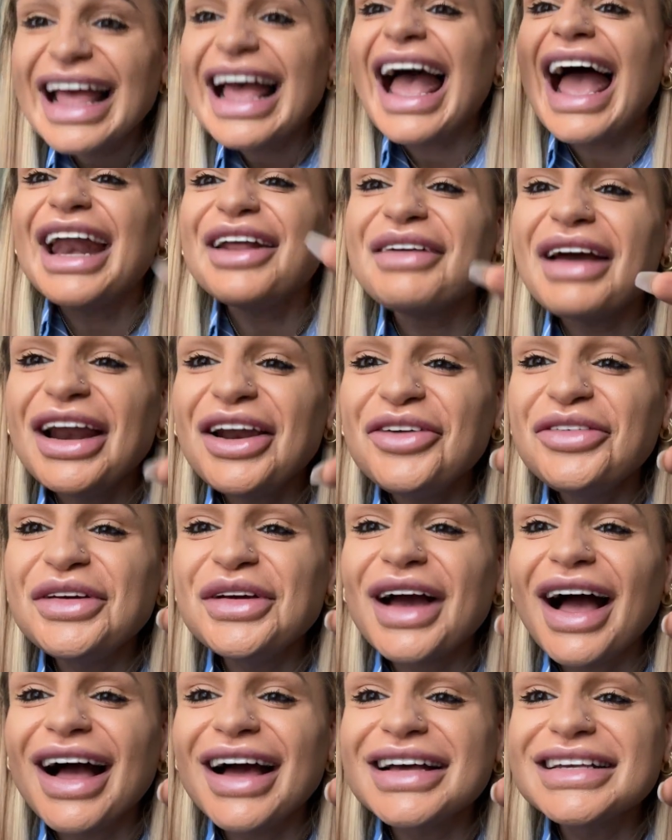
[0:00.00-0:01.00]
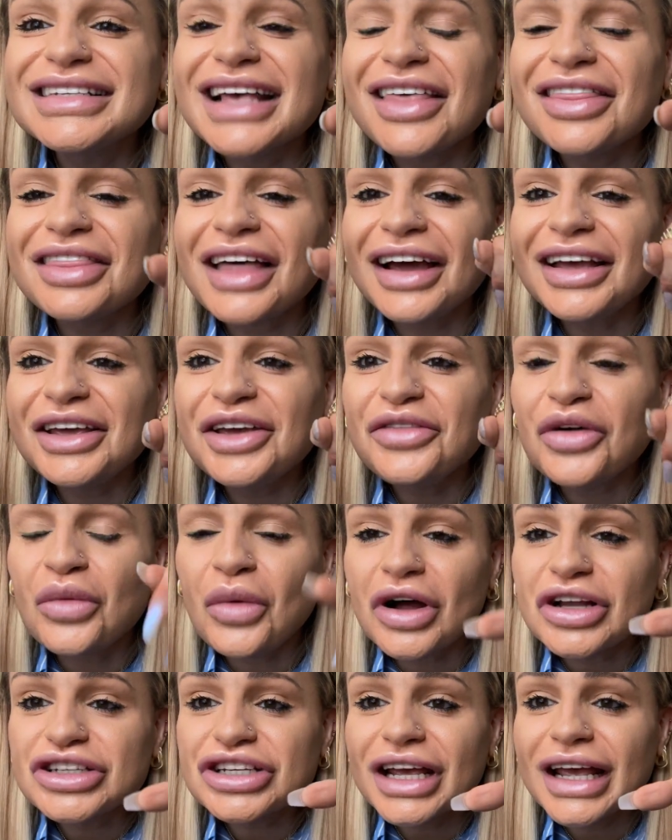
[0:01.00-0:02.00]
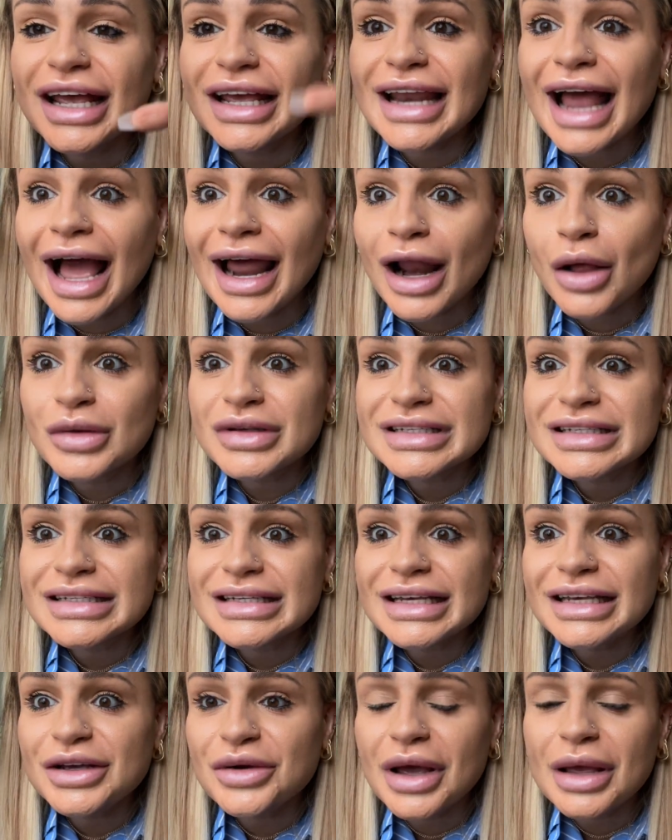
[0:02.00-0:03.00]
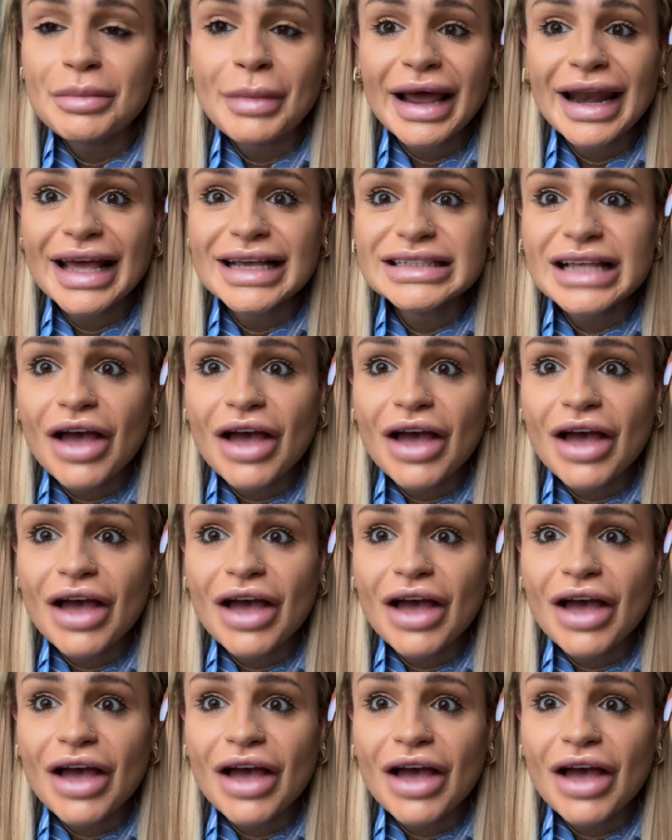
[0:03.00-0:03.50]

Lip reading: Anyway, I love you guys. Thank you for watching. I'll see you in my next